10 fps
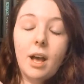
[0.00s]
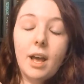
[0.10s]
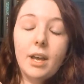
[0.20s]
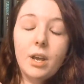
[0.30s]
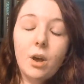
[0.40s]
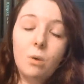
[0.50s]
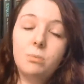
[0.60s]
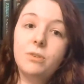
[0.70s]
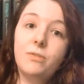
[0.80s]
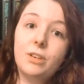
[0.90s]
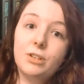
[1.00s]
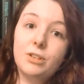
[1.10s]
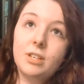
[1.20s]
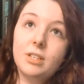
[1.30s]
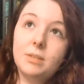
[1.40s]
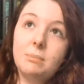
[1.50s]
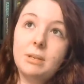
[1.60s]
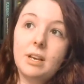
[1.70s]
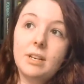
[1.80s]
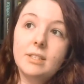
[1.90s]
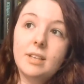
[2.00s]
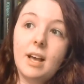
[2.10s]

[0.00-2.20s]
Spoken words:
I hope to finish this because